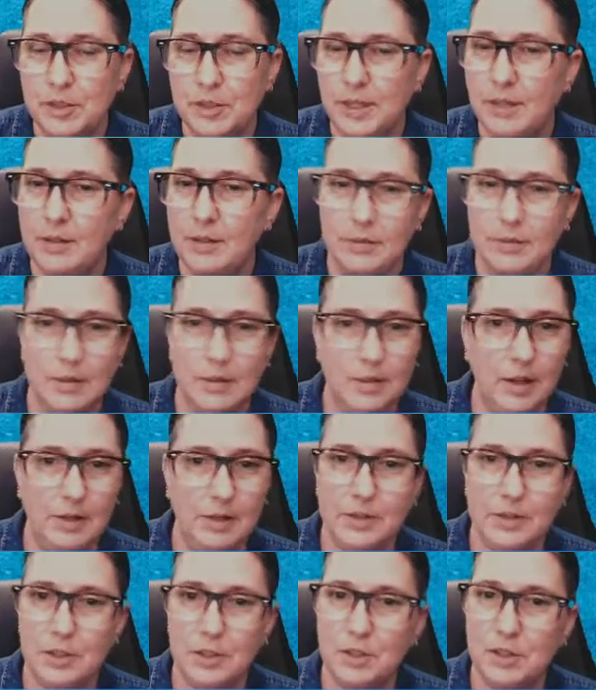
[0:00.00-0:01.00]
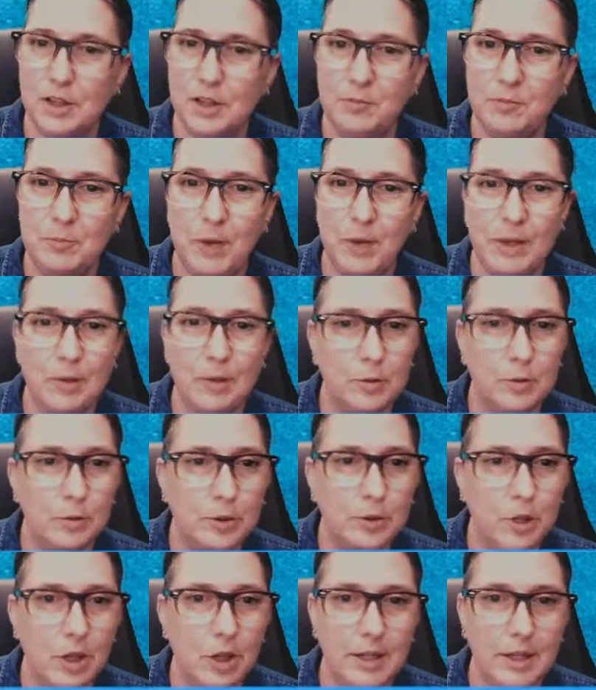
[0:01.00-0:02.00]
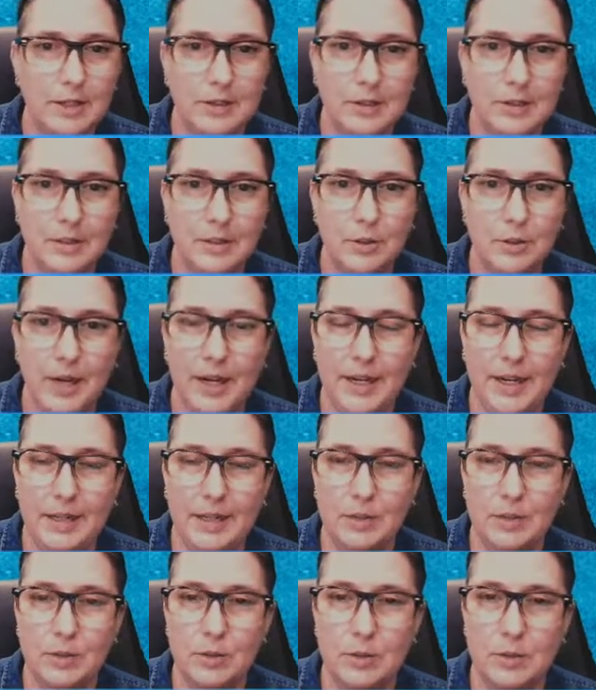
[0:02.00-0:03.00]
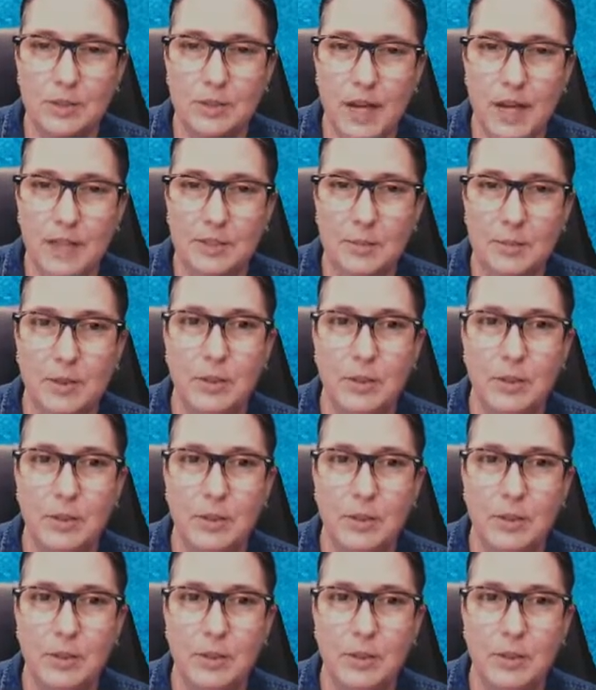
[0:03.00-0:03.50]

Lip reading: and I still love my Google Drawings and creating in Google Slides,